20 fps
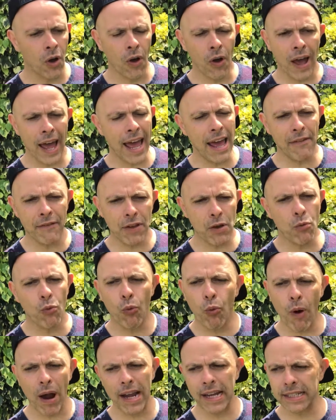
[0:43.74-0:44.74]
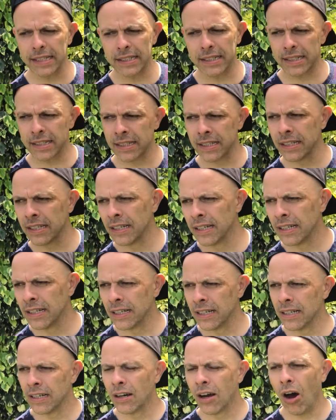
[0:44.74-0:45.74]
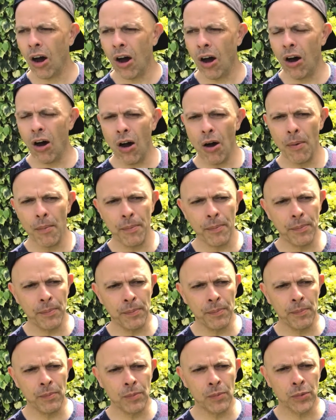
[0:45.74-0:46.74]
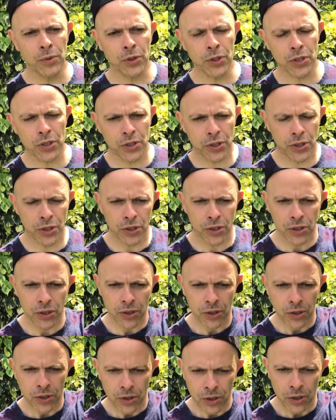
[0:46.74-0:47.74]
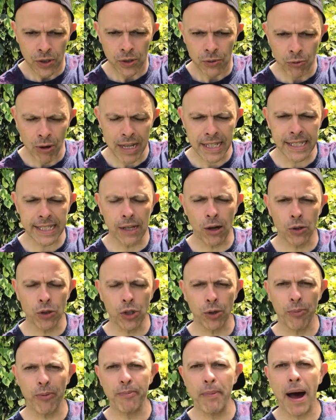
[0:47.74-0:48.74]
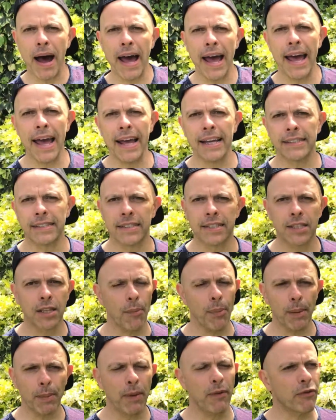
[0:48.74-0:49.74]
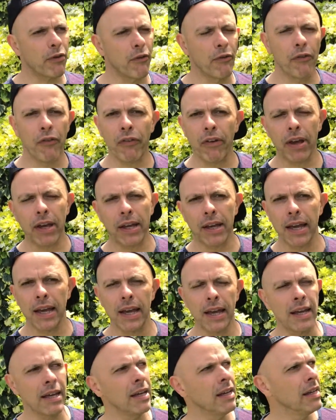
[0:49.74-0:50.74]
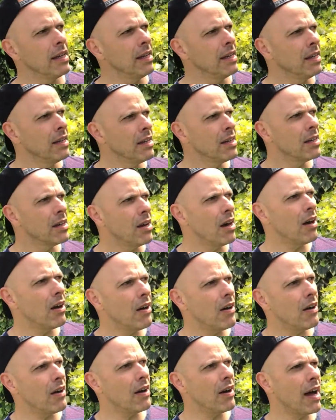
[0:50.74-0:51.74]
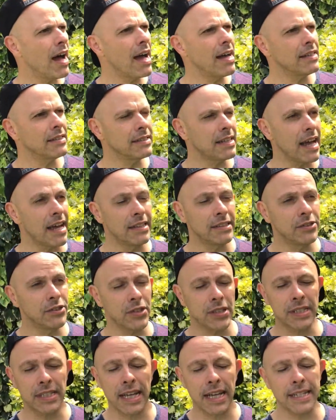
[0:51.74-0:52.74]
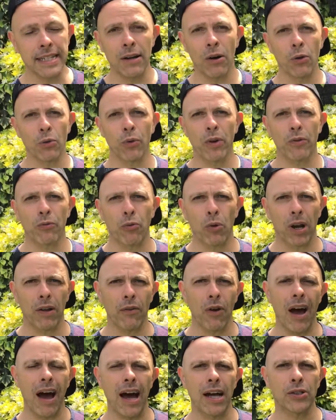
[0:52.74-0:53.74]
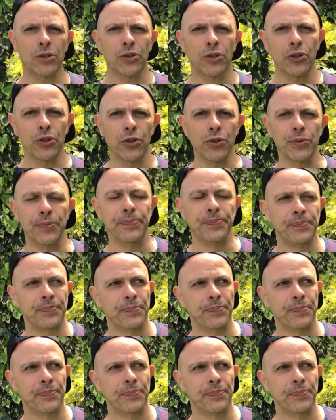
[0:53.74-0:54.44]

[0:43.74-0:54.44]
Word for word: a heavy weight, um, just resting on top of my head, stopping me from thinking, uh, and and just getting on with whatever I had to do.